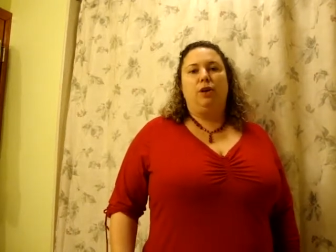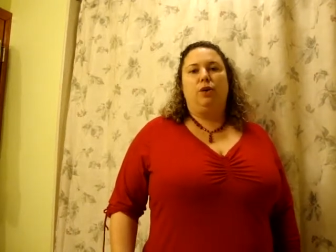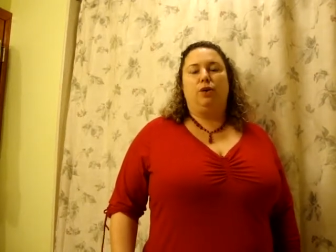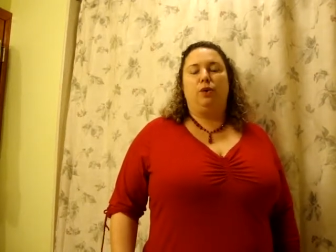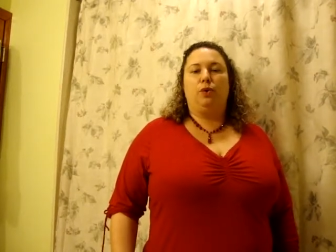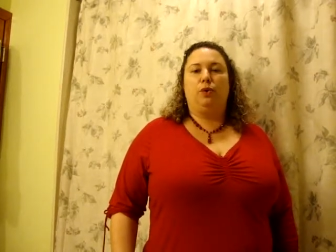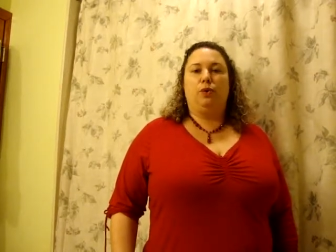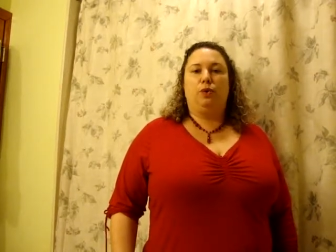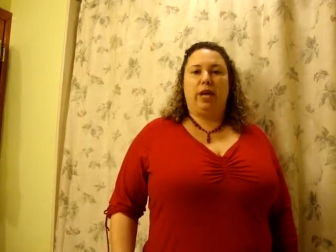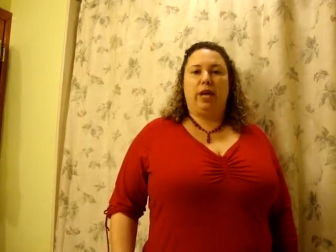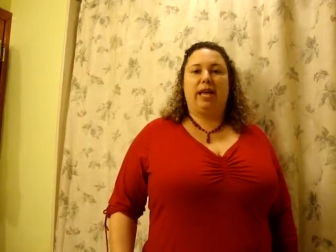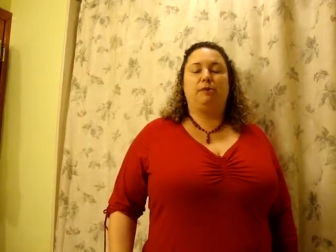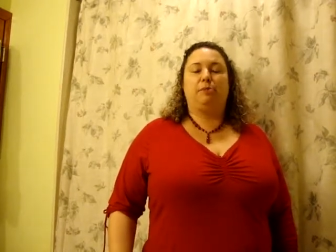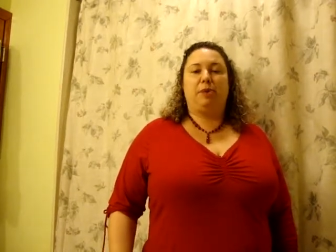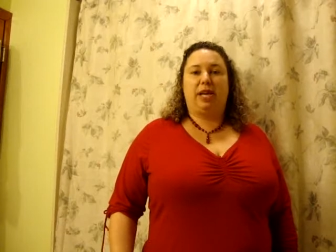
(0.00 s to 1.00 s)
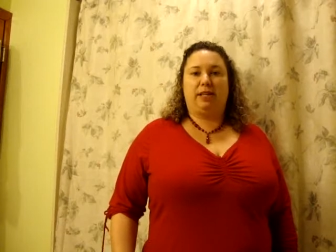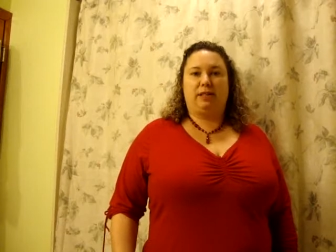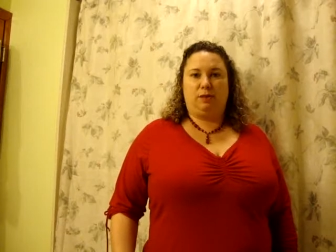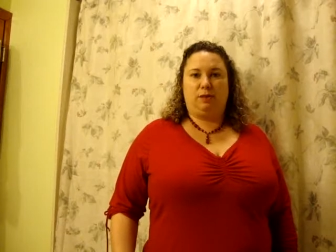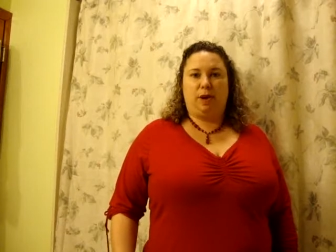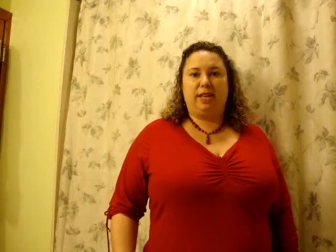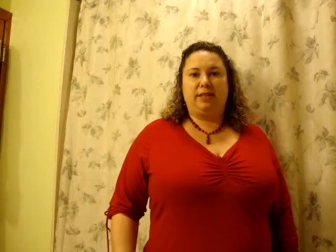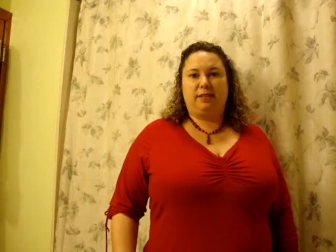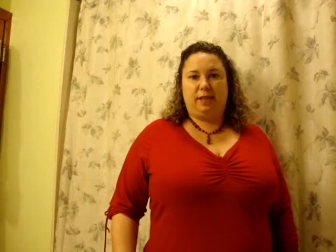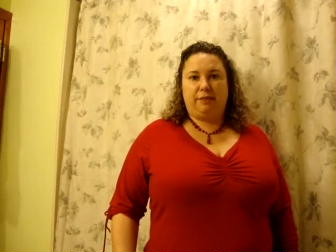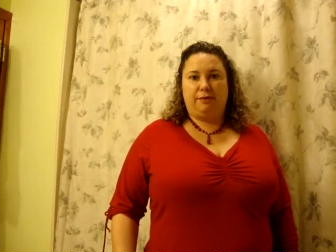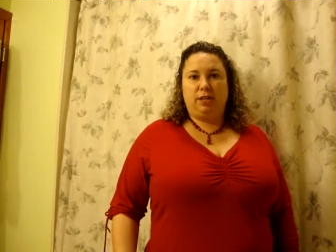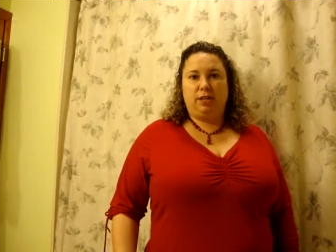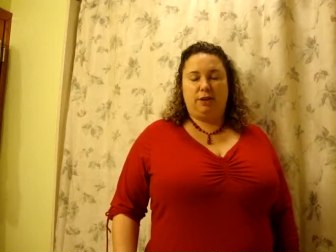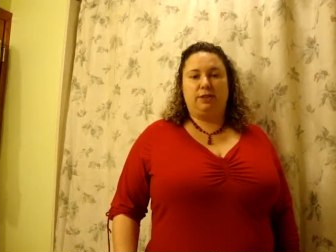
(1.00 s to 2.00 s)
who has passed away
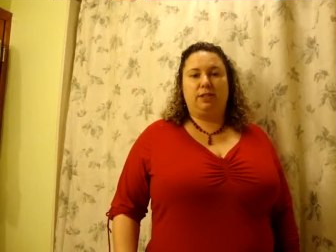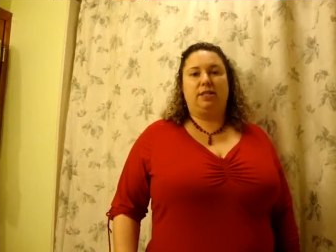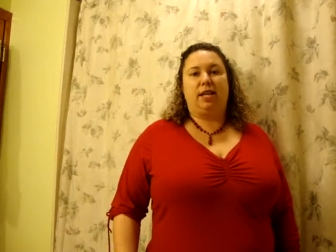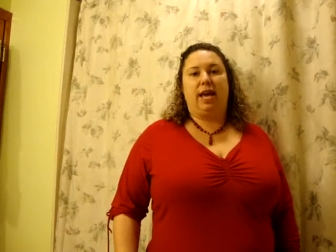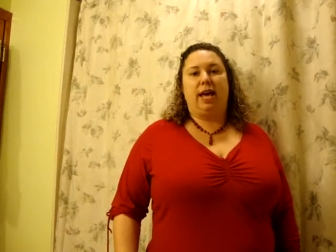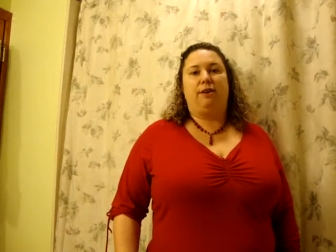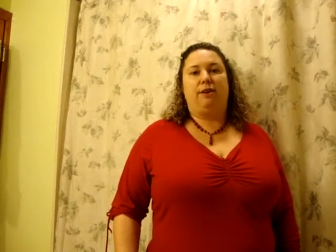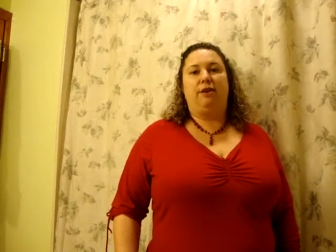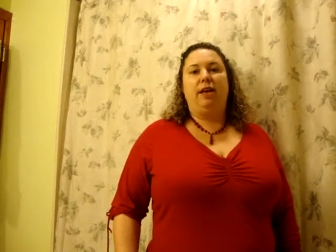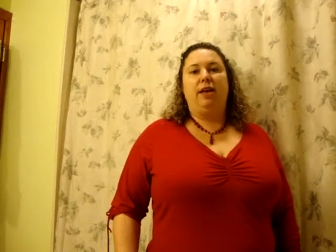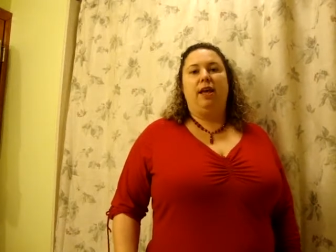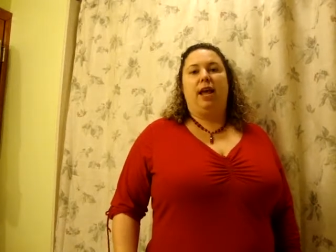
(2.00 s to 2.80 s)
7 years now.